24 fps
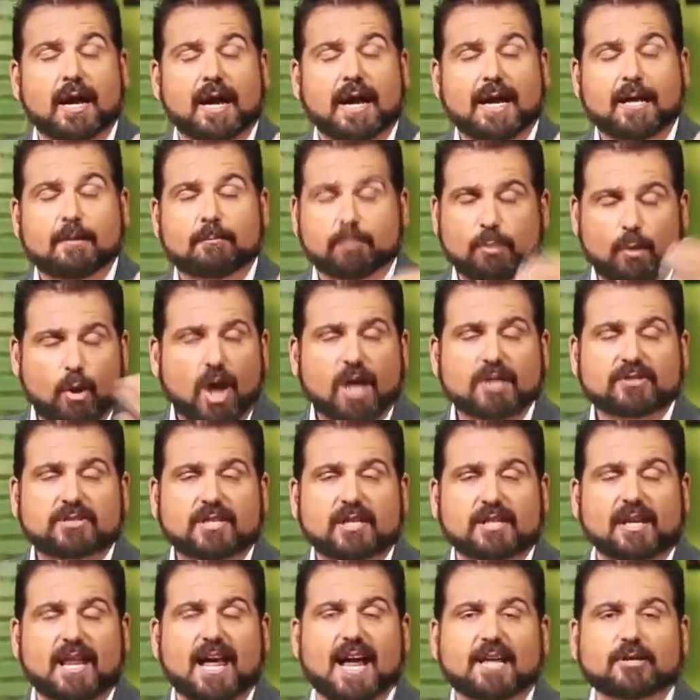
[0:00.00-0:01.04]
In
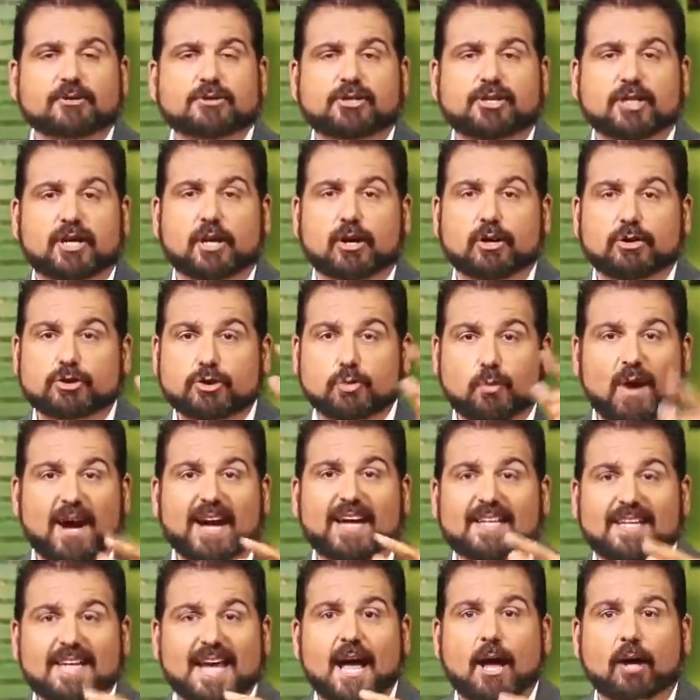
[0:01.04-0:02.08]
Boston last year,
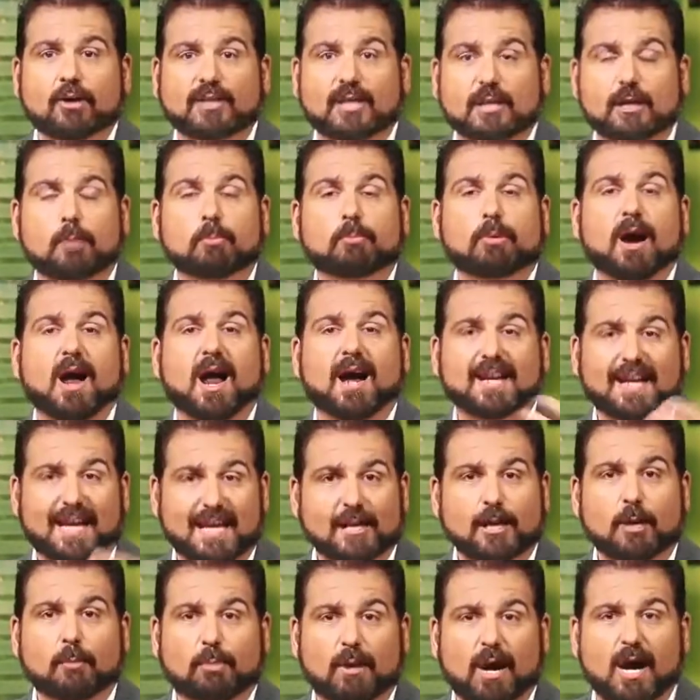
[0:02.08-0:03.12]
Dwayne yelled at LeBron
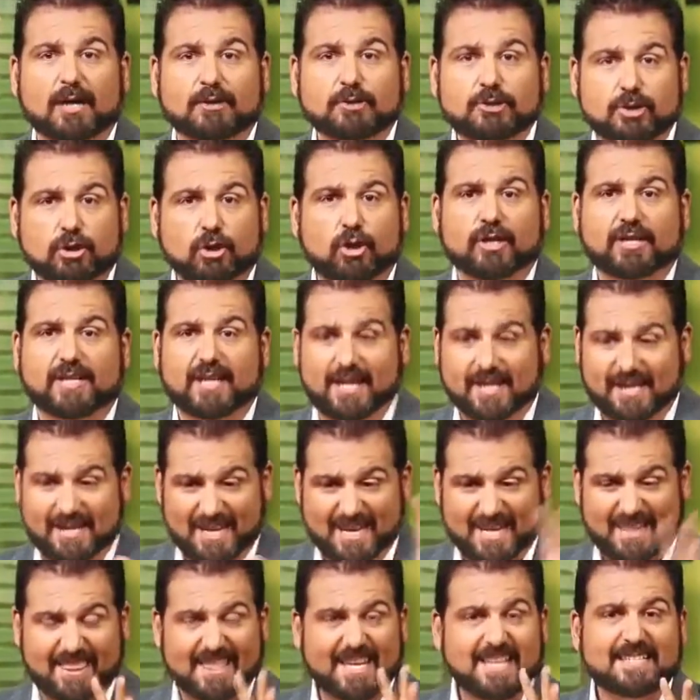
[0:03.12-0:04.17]
and LeBron took it.
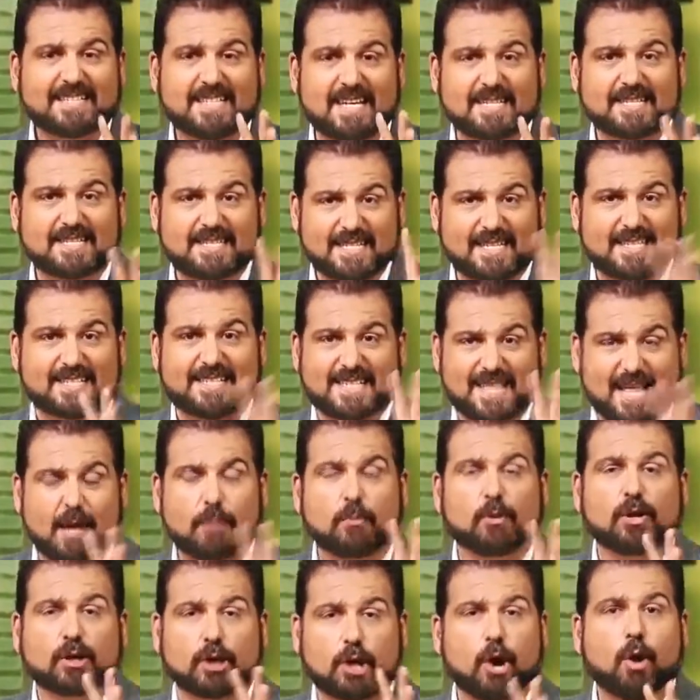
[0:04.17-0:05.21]
In this instance, they
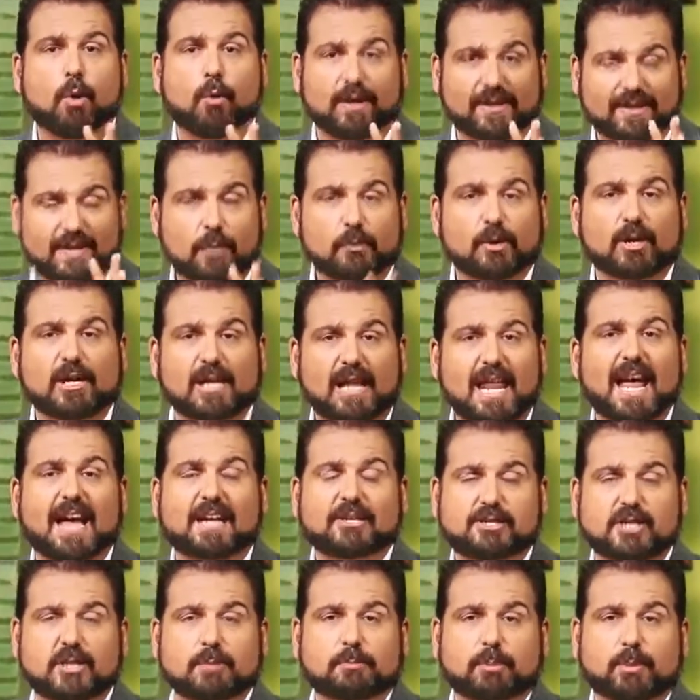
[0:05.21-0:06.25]
were
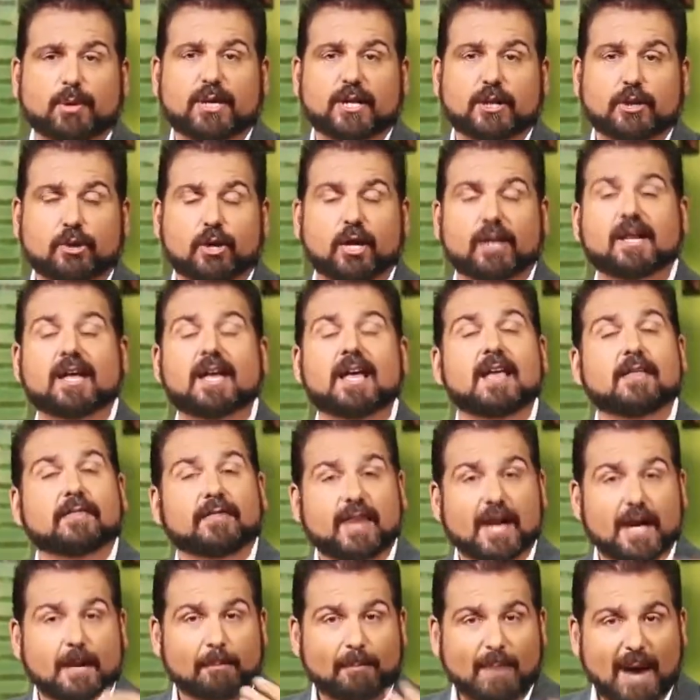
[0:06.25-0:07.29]
clashing pretty good.
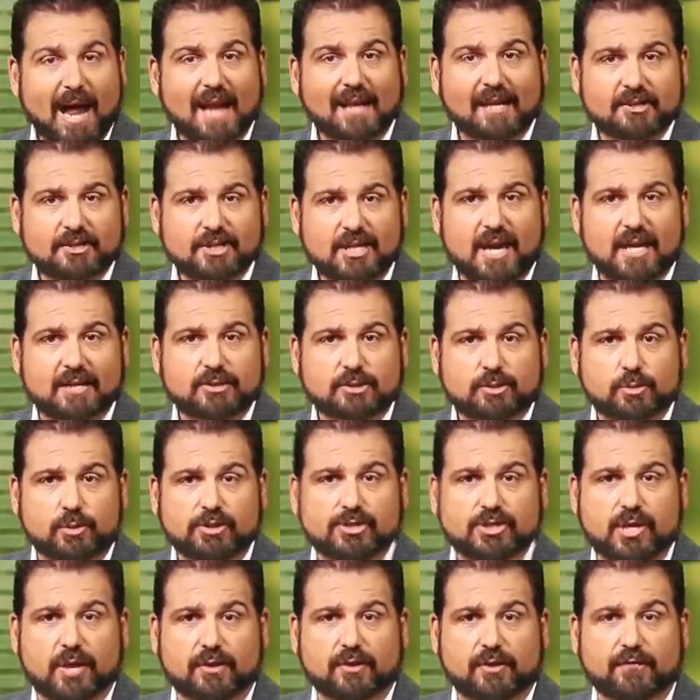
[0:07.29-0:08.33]
They apologized to
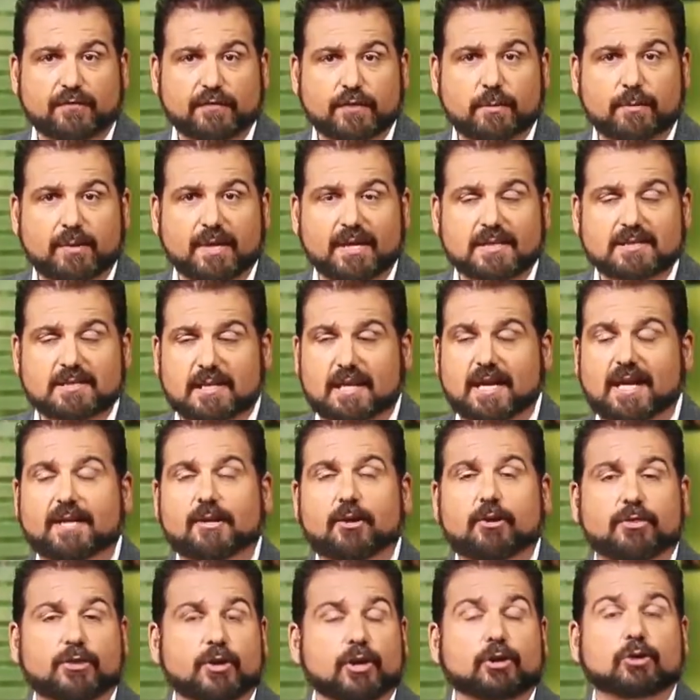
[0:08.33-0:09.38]
each other a few minutes
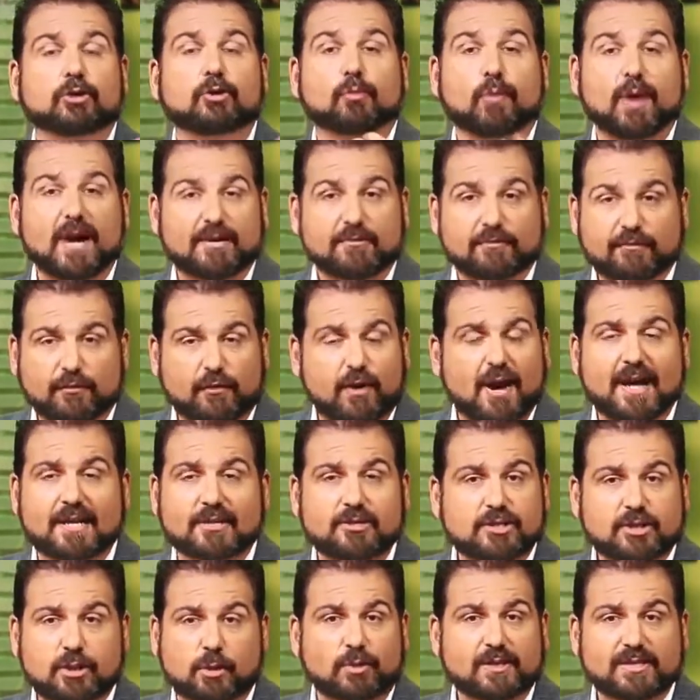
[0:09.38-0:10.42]
later. They're great
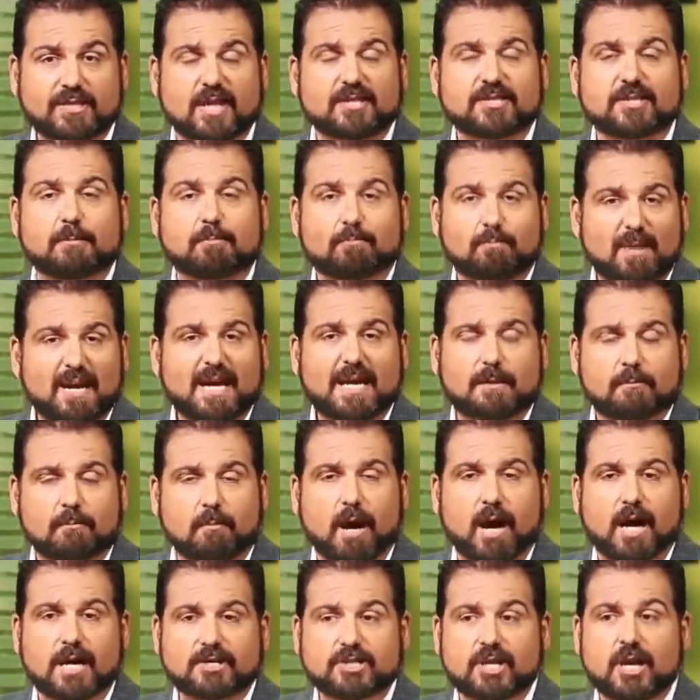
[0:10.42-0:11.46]
friends, so it doesn't mean
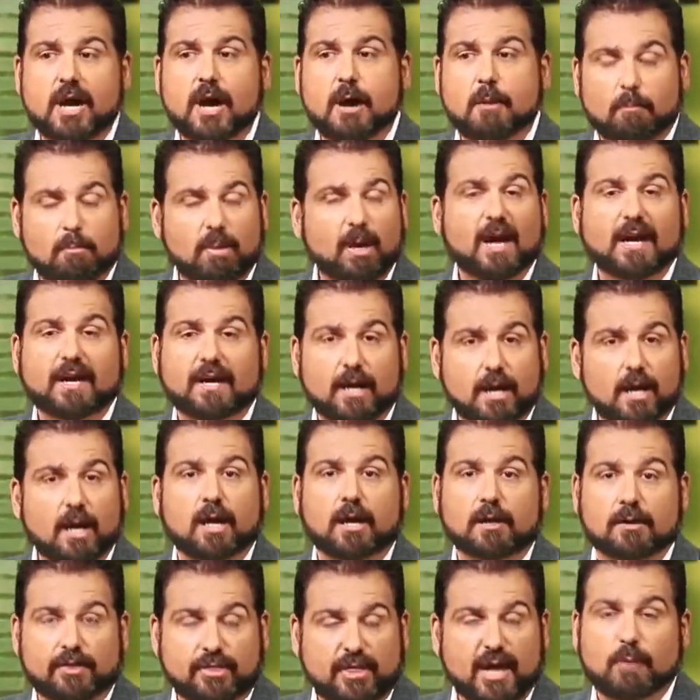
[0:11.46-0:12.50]
much, but
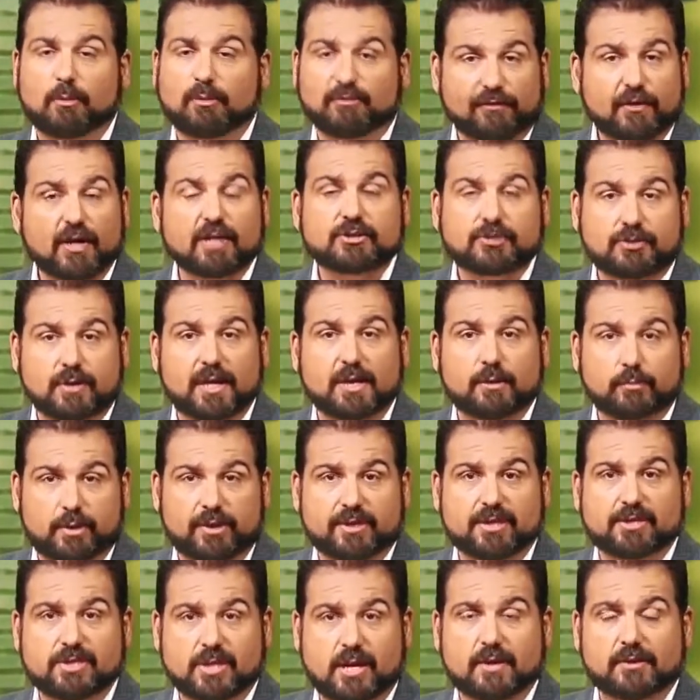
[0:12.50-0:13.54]
they were frustrated
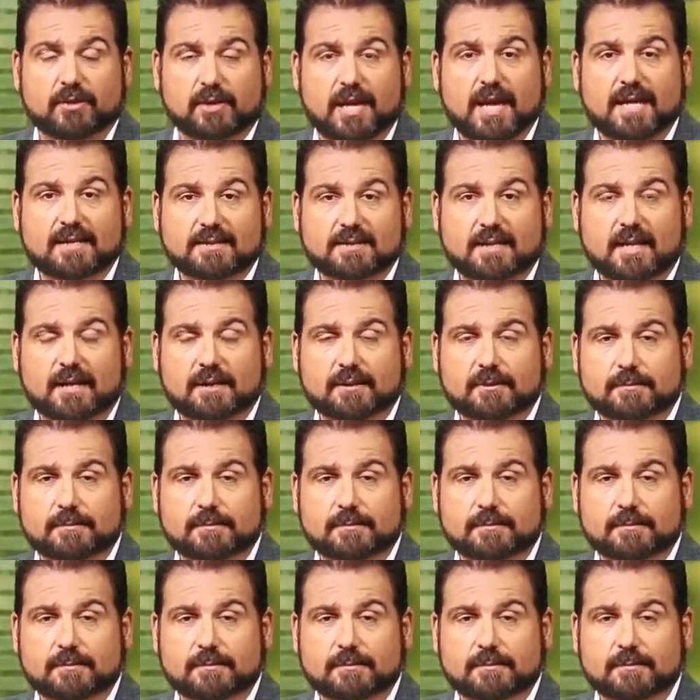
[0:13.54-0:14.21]
with each other last night.